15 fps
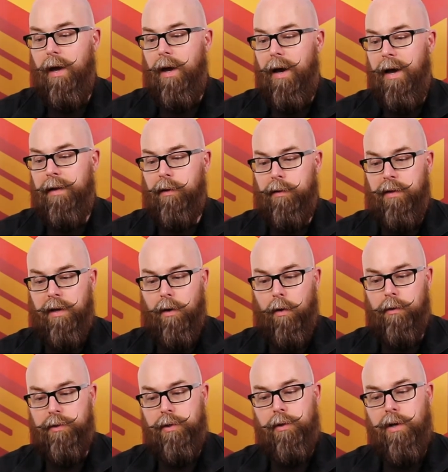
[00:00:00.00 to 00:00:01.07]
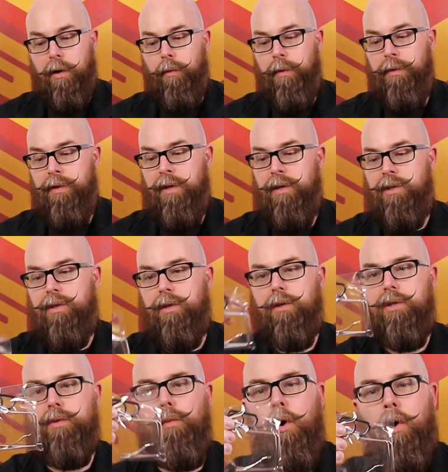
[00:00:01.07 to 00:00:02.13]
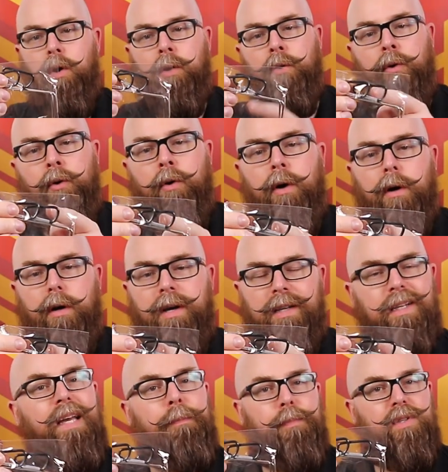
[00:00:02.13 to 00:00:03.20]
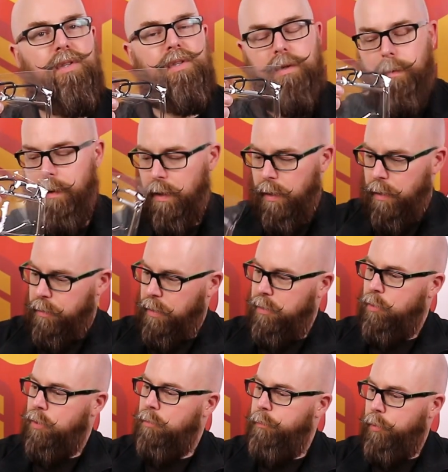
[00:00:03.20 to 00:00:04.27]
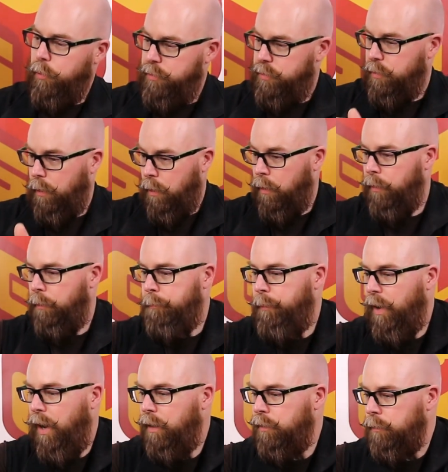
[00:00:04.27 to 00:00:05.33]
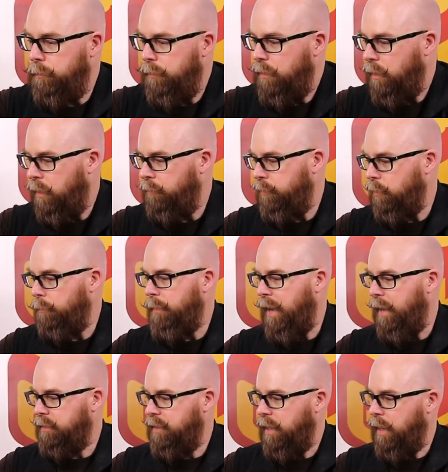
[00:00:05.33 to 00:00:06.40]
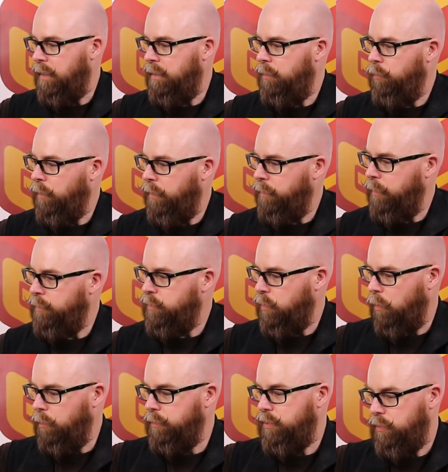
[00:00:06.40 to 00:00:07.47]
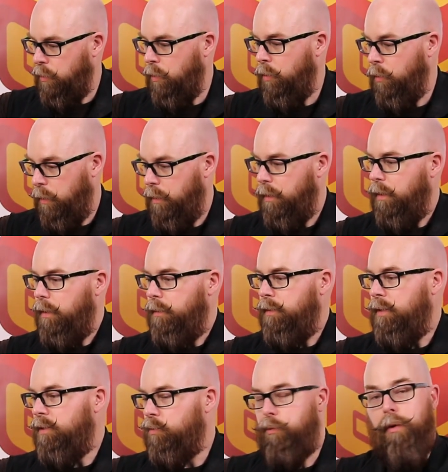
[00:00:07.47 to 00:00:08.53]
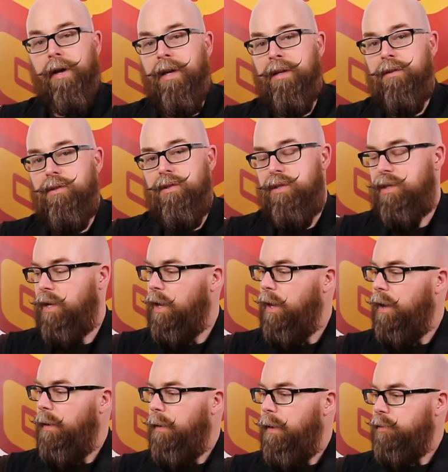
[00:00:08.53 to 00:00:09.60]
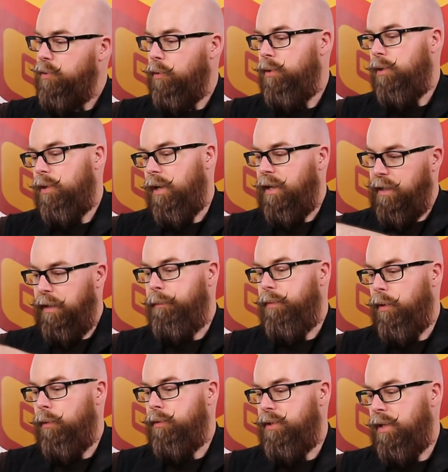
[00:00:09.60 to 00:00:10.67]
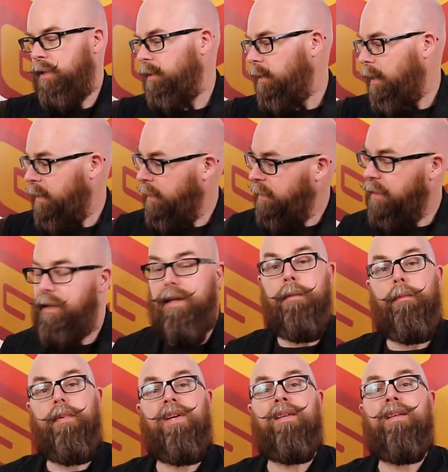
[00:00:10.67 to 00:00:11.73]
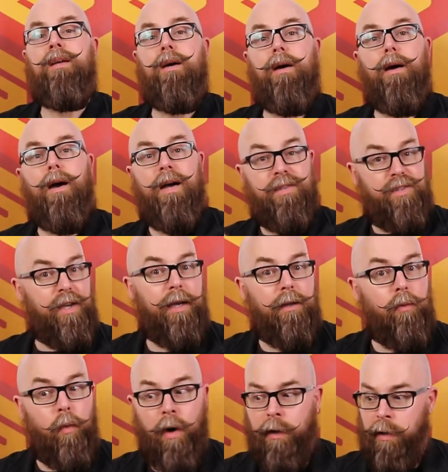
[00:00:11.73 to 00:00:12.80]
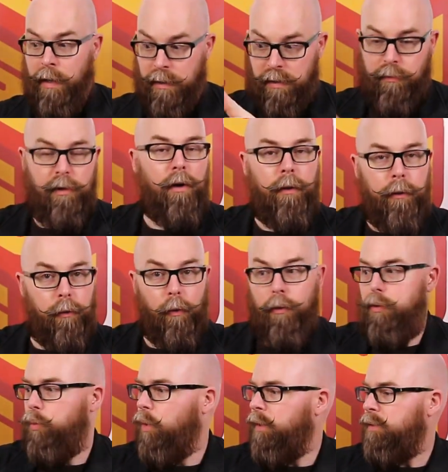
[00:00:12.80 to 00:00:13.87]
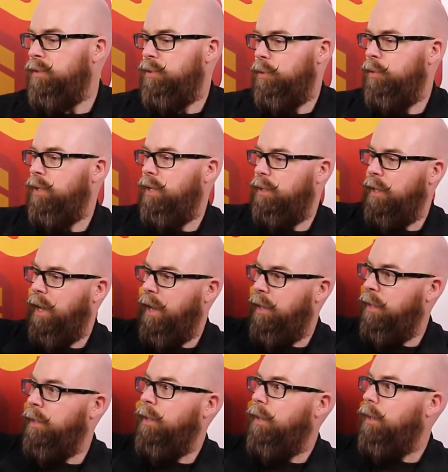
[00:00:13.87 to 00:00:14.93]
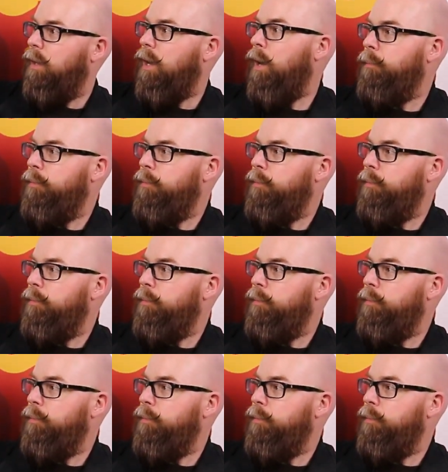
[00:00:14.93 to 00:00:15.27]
And they also come with these smaller clips that you can put on the bottom of your mat caddy, where there's also these rings. So you can clip those in, and then clip in a second one and even a third one, so you can hang up